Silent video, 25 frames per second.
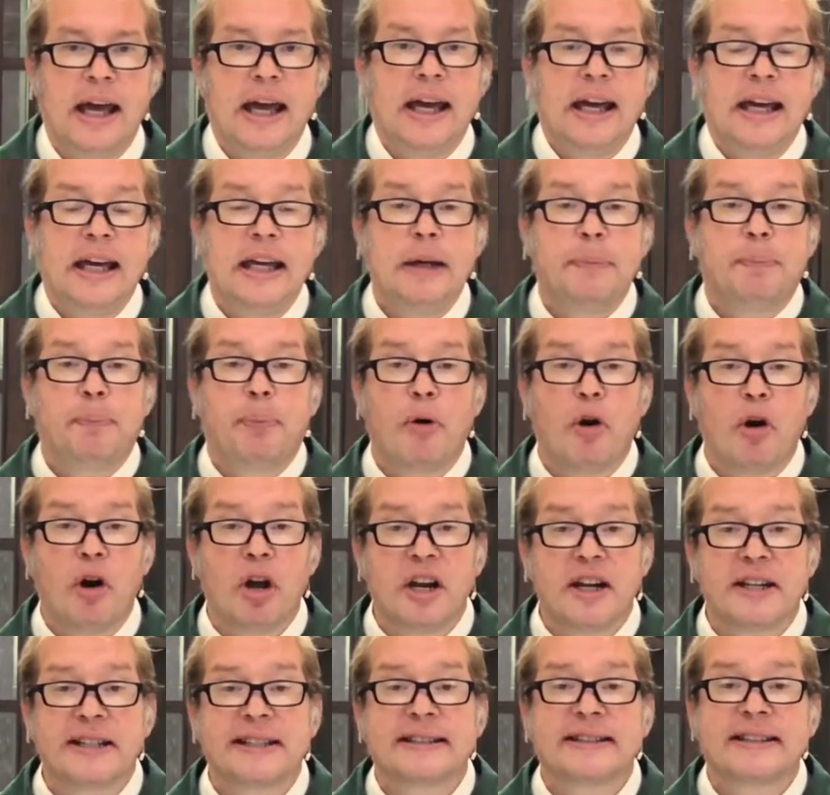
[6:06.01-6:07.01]
He put
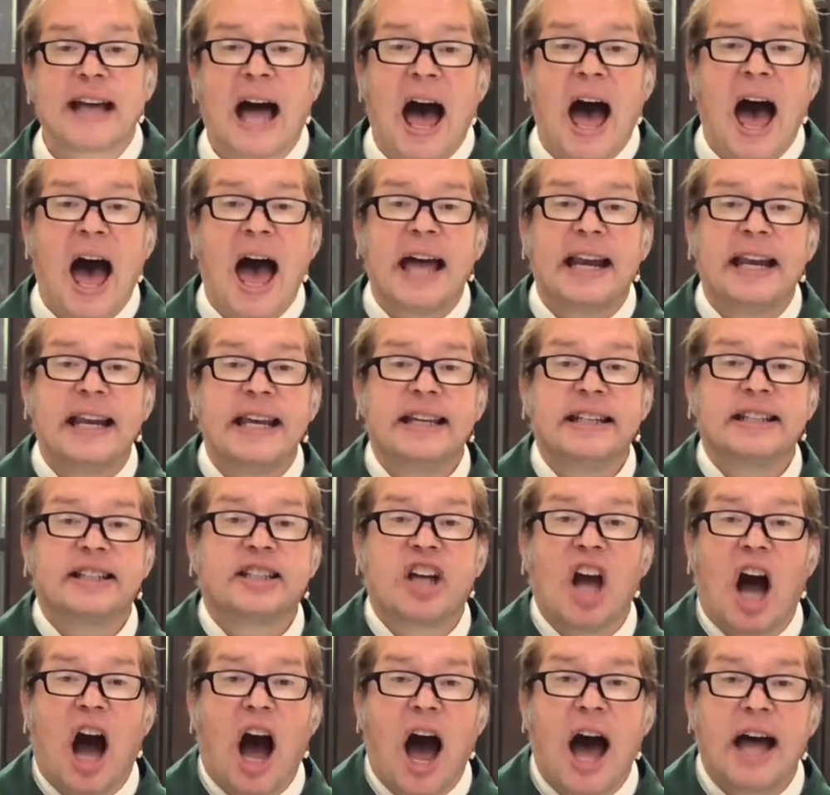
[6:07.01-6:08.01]
aside his
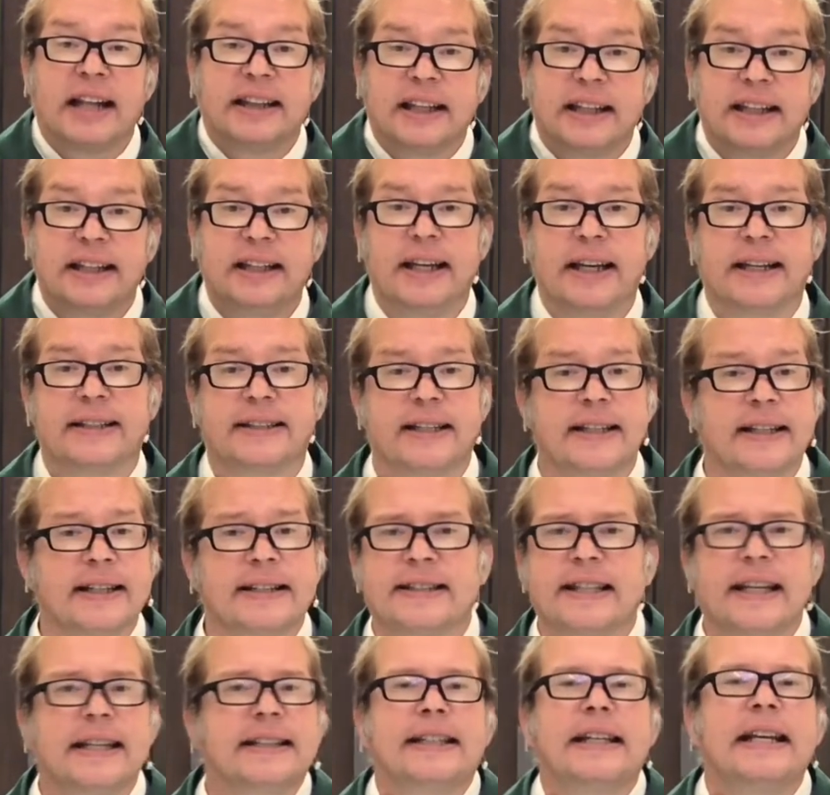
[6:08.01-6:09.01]
godliness. In a
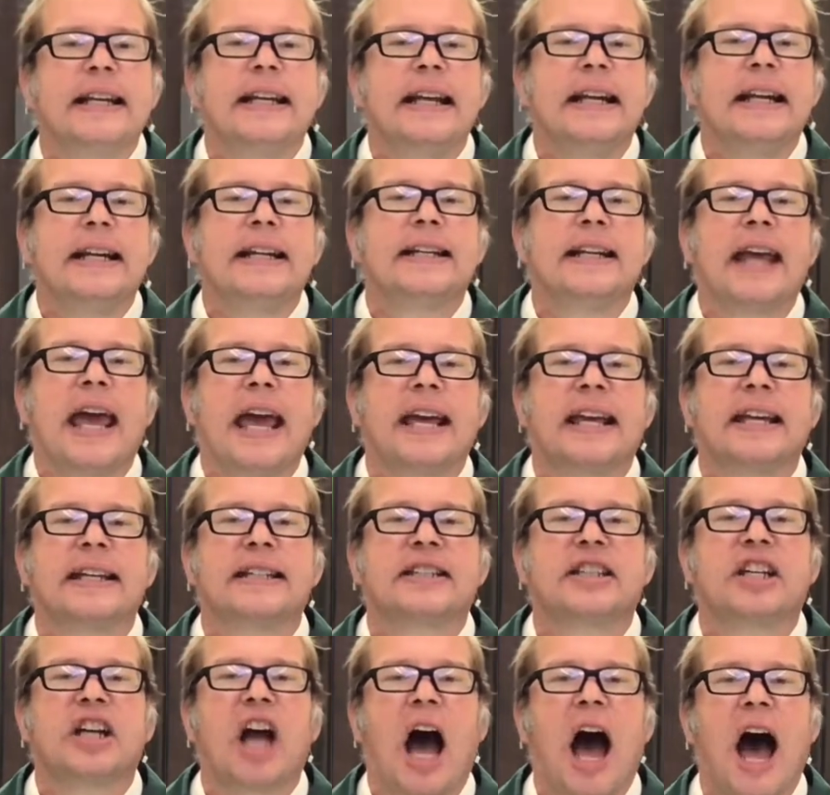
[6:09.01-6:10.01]
sense, he didn't take his
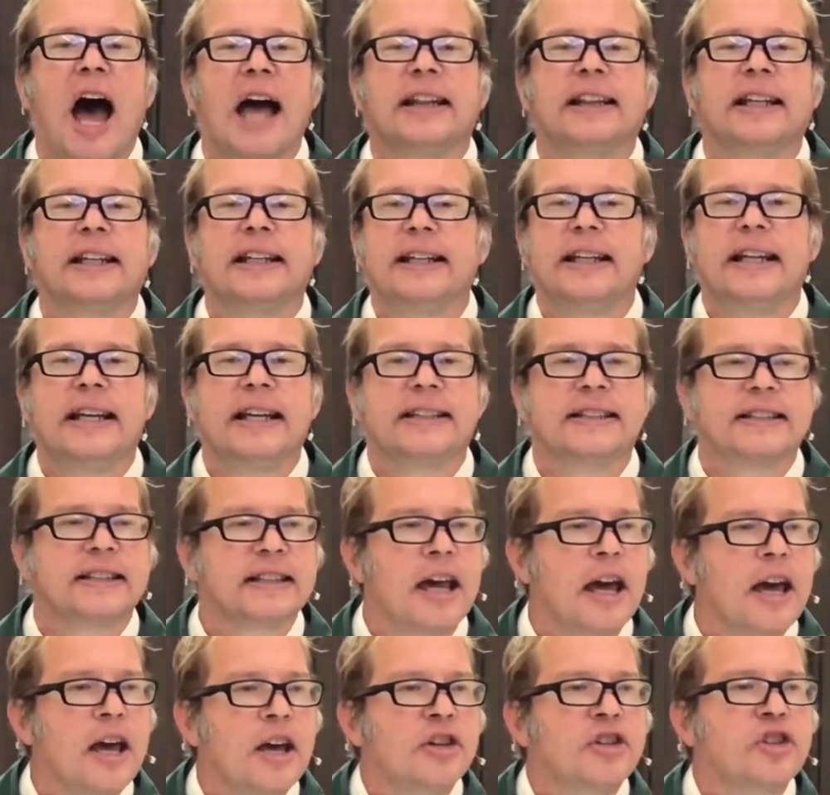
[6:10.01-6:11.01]
godliness
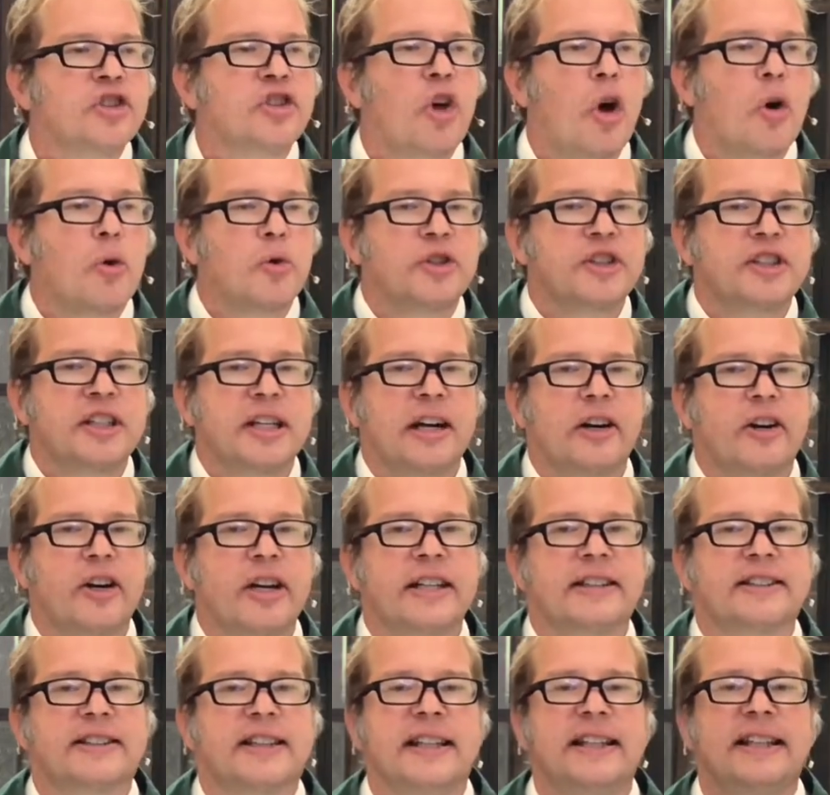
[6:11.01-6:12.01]
so
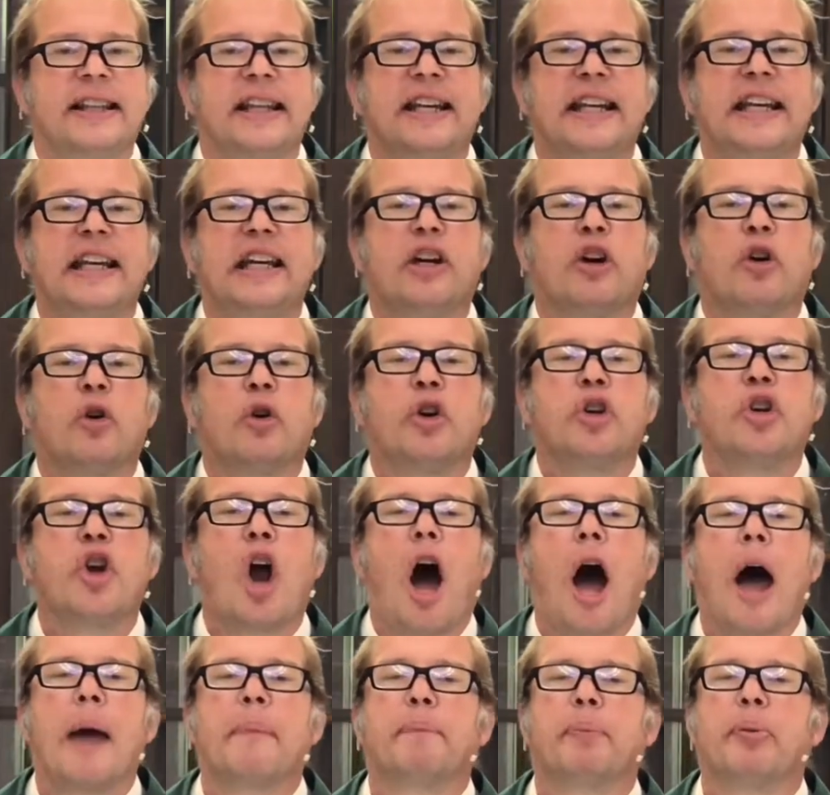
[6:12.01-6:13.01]
seriously that he could
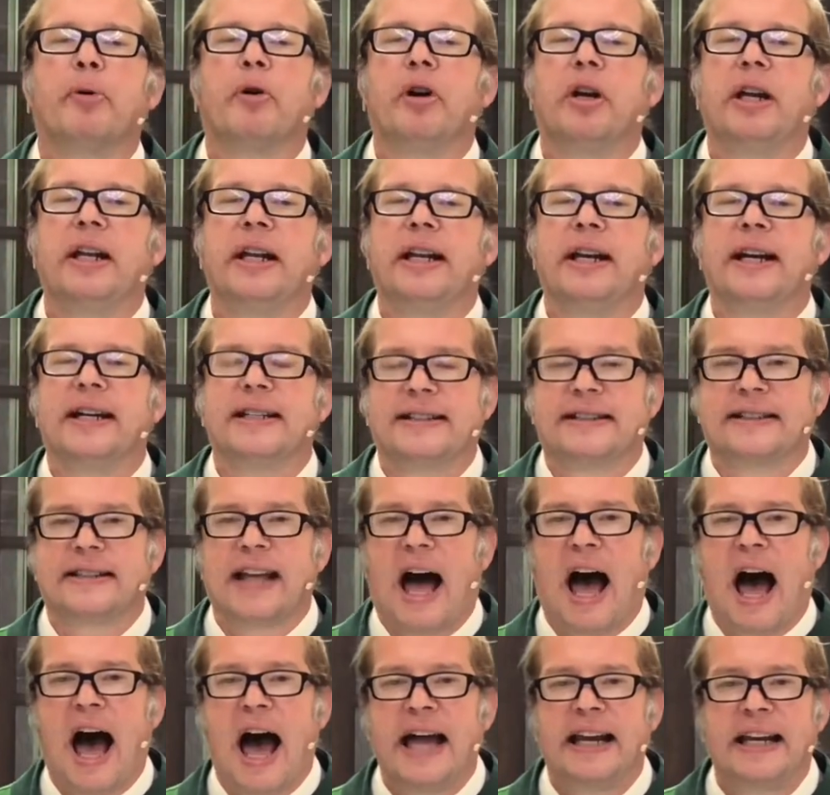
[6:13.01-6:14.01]
not put it
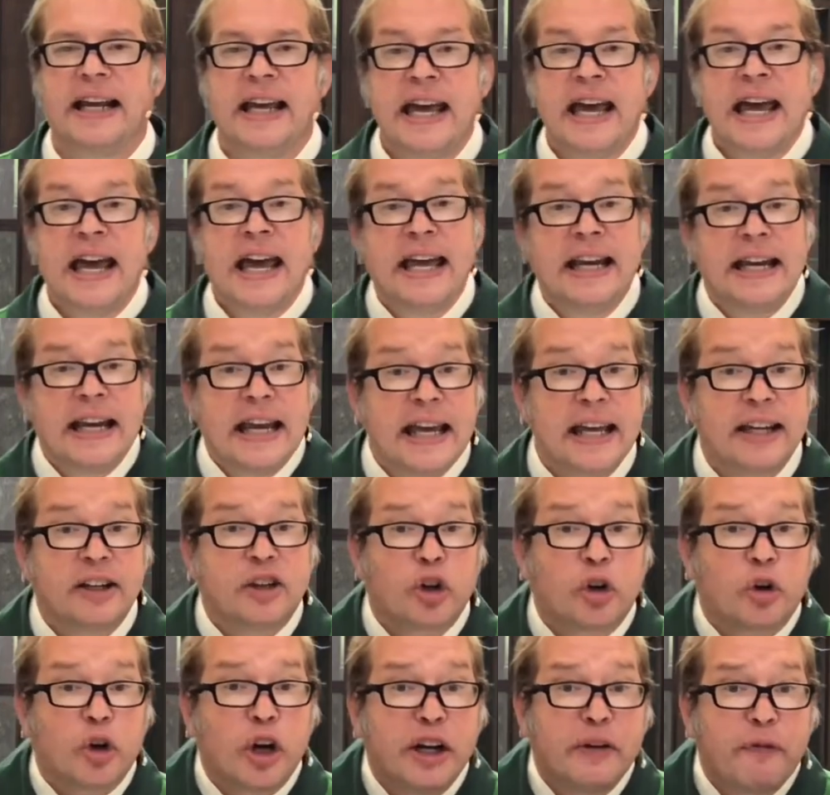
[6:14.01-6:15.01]
aside and
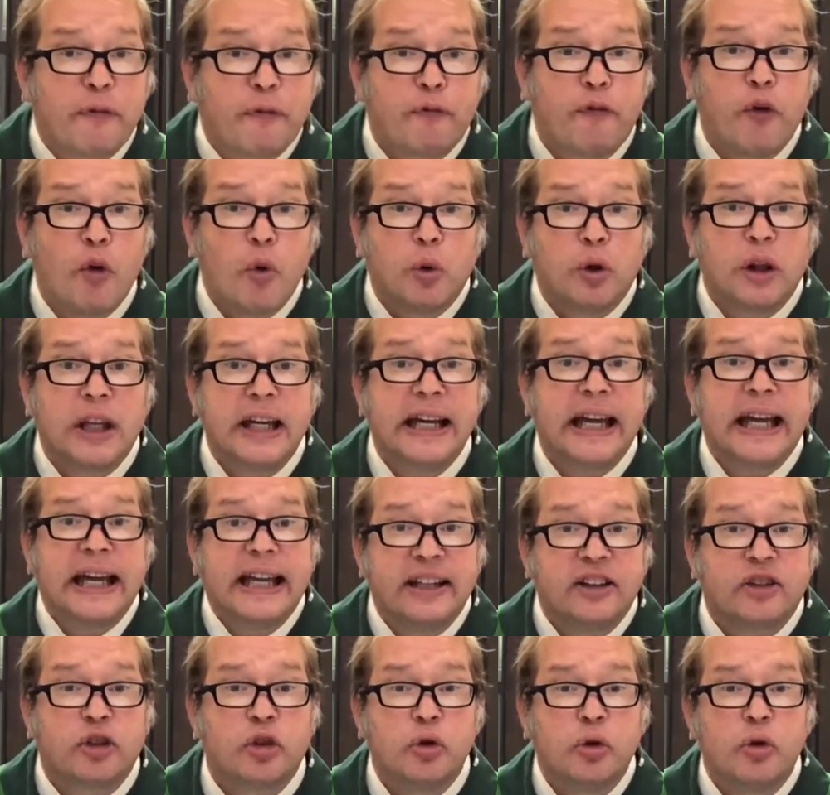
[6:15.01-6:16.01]
enter fully
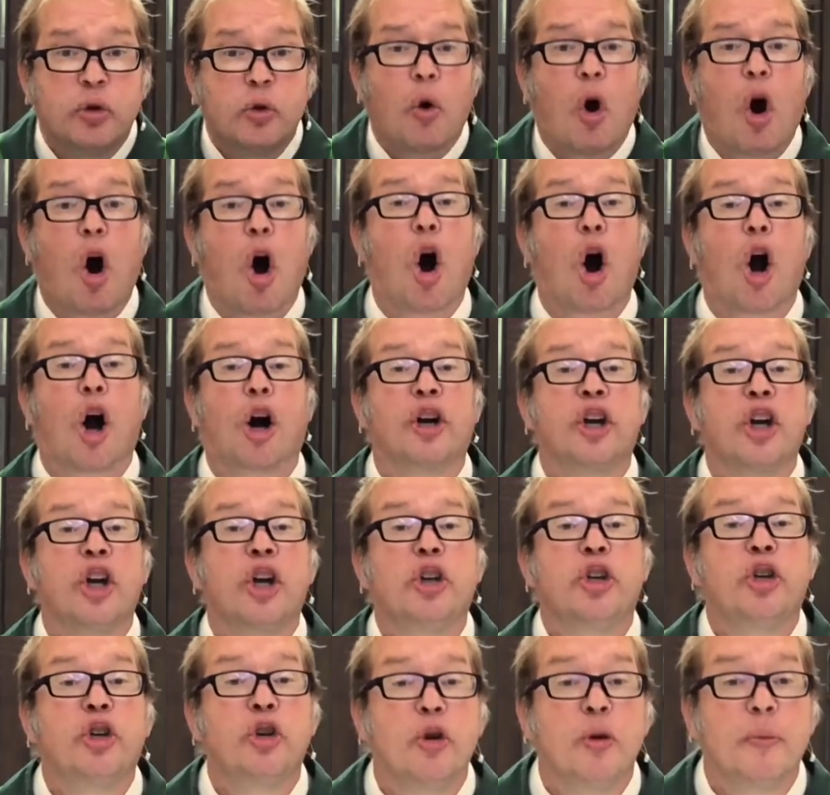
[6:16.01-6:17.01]
into our
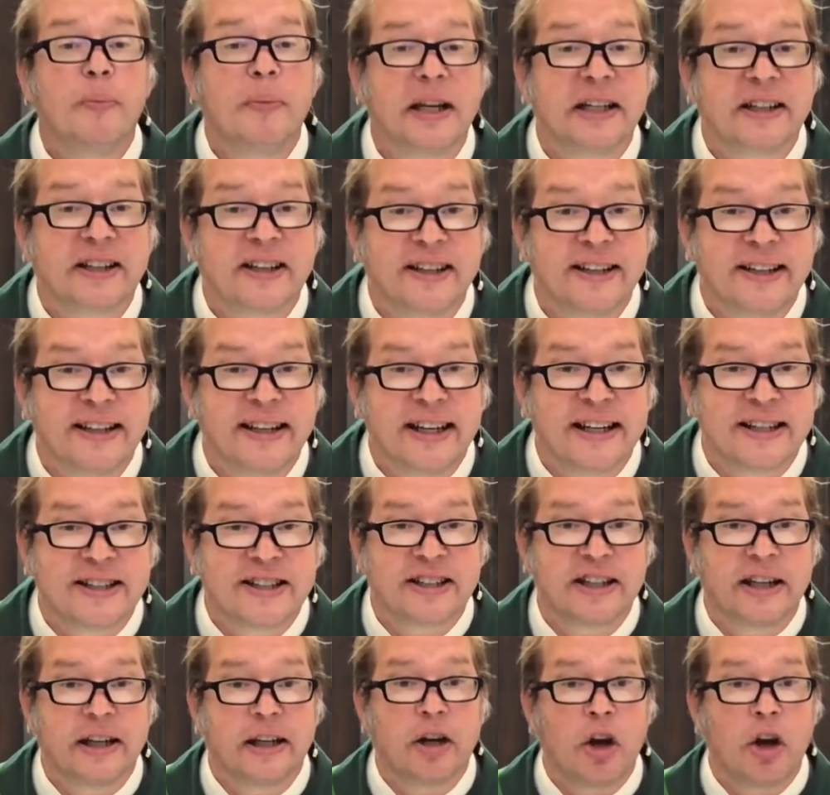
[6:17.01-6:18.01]
human condition.